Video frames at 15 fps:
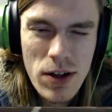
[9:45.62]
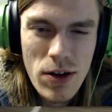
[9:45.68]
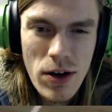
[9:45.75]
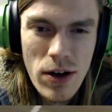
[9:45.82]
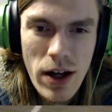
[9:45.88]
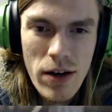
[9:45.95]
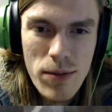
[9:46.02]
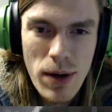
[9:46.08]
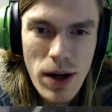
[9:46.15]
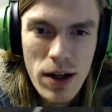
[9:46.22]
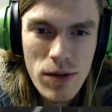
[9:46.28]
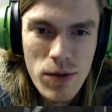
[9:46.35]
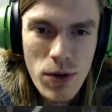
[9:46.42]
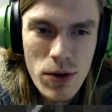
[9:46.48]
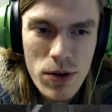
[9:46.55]
car to have back
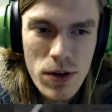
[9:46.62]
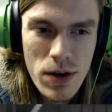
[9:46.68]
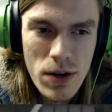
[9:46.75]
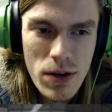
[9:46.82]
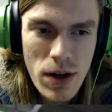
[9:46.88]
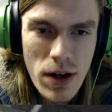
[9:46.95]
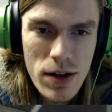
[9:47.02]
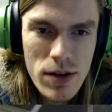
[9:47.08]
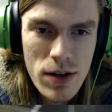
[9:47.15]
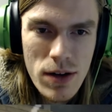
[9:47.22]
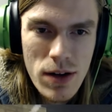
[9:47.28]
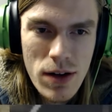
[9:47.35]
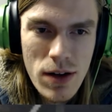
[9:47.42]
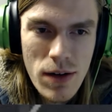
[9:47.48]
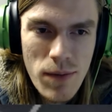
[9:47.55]
in Forza, though. Honestly,
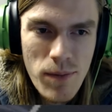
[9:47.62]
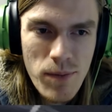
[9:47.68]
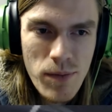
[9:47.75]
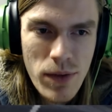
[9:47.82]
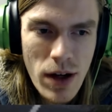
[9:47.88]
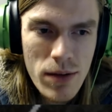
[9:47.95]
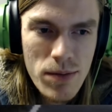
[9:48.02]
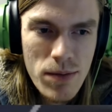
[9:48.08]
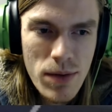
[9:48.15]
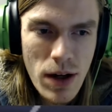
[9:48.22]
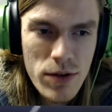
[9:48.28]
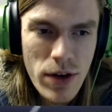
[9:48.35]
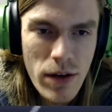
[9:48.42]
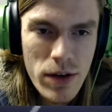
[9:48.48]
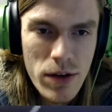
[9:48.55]
I'd
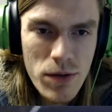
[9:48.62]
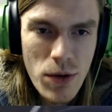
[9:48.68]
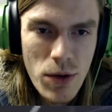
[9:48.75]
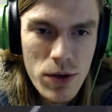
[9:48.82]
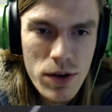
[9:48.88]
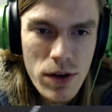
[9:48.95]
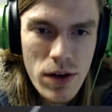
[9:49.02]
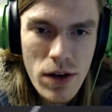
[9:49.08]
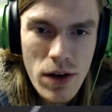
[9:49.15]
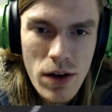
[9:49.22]
drive it in Forza